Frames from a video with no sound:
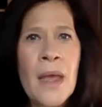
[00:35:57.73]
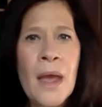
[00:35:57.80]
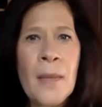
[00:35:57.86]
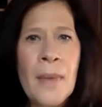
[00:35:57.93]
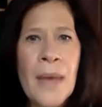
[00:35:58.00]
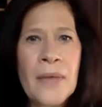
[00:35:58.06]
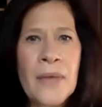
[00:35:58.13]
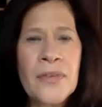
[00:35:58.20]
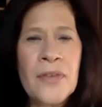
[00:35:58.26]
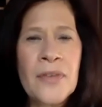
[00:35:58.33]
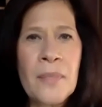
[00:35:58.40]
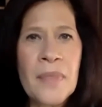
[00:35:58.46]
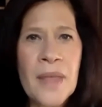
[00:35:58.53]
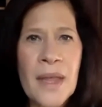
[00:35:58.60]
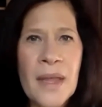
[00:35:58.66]
about
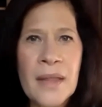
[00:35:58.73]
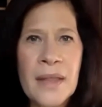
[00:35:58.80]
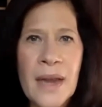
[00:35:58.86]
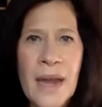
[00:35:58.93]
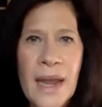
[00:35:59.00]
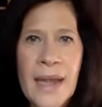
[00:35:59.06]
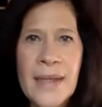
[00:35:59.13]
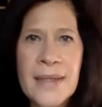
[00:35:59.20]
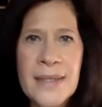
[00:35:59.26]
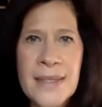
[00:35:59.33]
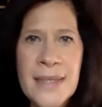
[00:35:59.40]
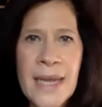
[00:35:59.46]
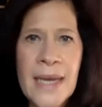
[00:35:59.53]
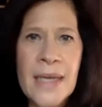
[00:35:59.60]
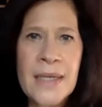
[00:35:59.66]
something that I had
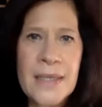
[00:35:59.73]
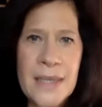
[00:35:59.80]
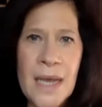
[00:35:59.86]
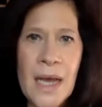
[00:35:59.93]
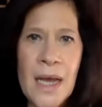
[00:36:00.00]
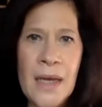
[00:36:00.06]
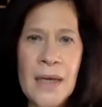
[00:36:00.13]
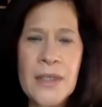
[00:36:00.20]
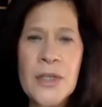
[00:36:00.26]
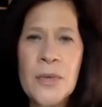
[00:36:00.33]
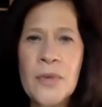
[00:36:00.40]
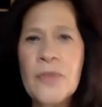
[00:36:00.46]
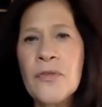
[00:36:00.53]
said and done to a